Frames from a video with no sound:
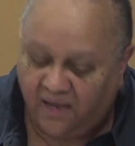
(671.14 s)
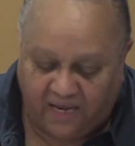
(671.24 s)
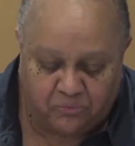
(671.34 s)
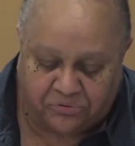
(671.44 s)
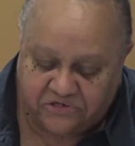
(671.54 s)

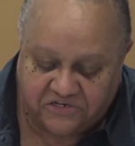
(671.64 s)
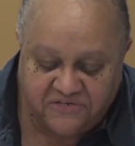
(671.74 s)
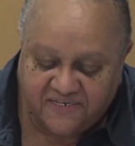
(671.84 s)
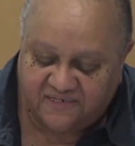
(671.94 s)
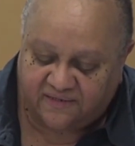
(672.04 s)
and
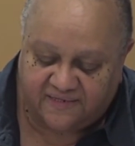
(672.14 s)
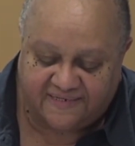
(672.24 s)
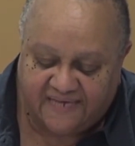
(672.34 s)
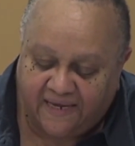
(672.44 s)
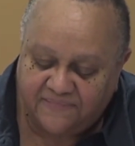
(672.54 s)
produces at the
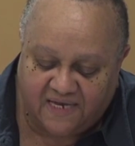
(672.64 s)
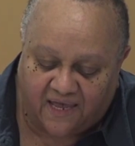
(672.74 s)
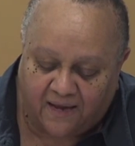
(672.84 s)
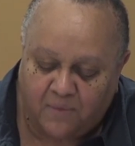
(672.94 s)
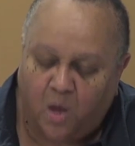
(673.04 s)
same
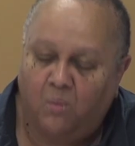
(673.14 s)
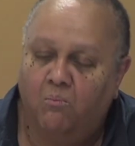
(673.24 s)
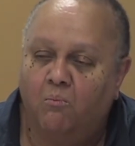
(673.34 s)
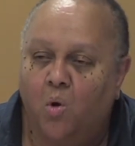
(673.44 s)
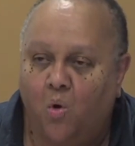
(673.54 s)
time
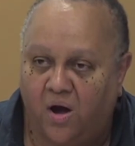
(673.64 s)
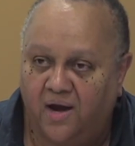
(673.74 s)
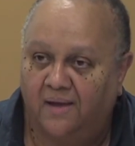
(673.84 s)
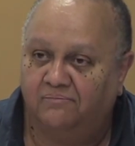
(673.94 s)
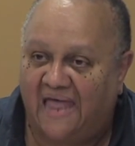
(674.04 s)
more
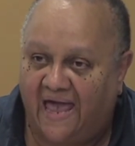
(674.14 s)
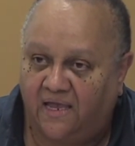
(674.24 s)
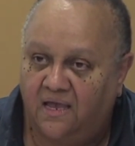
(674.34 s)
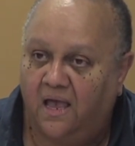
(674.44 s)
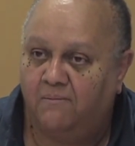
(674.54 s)

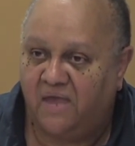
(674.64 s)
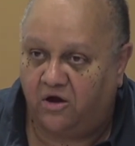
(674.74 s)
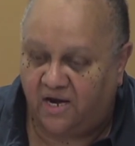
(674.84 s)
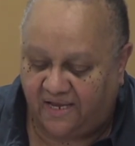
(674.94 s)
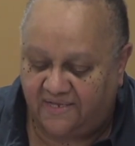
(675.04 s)
Black
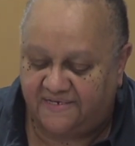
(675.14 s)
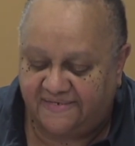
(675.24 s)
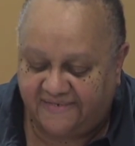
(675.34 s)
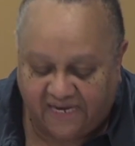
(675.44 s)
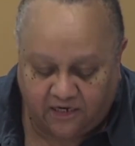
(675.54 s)
American
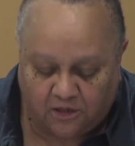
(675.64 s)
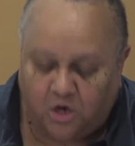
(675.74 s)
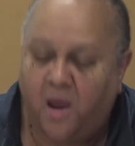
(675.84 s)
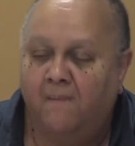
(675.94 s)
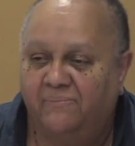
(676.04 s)

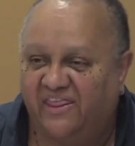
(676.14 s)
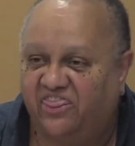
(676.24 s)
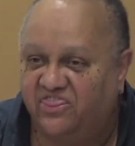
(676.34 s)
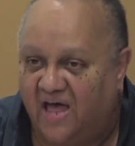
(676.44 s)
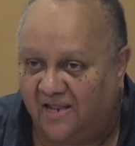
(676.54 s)
singular
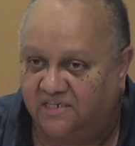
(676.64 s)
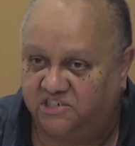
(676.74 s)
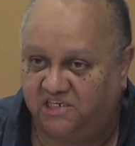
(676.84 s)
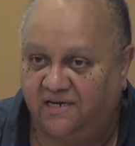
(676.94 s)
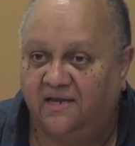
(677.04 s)

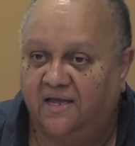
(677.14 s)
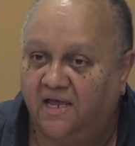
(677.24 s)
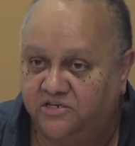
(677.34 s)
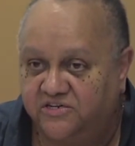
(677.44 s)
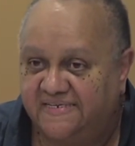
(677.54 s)
pathology
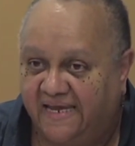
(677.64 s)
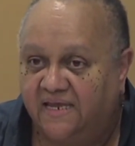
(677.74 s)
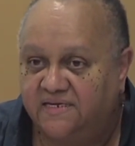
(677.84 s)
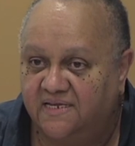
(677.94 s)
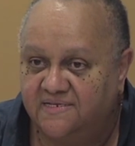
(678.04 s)

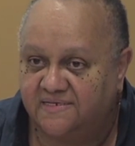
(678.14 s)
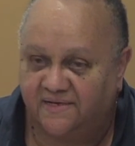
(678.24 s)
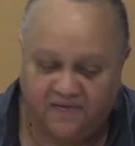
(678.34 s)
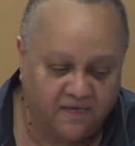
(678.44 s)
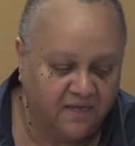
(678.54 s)
understandings.
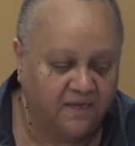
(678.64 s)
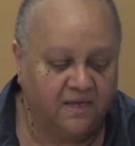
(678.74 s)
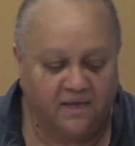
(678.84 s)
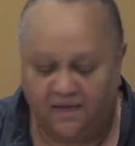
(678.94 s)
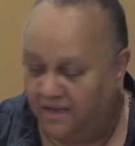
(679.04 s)

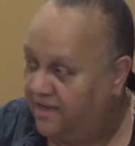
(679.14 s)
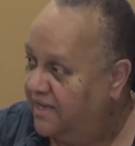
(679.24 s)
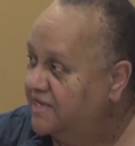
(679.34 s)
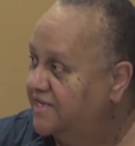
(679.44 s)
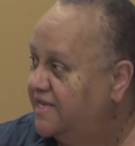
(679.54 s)

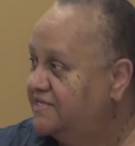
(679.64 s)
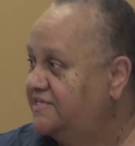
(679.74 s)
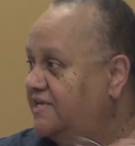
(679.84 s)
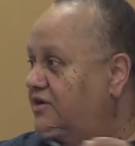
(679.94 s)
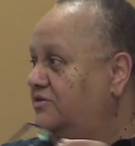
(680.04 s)

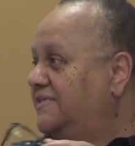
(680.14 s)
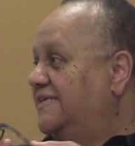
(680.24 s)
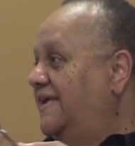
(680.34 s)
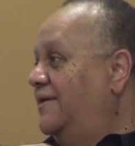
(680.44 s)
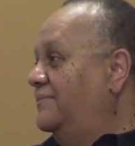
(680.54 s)
So,
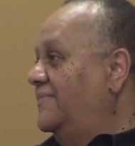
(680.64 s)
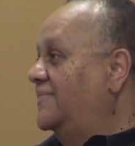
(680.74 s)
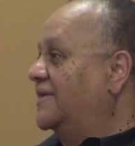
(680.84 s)
Tim.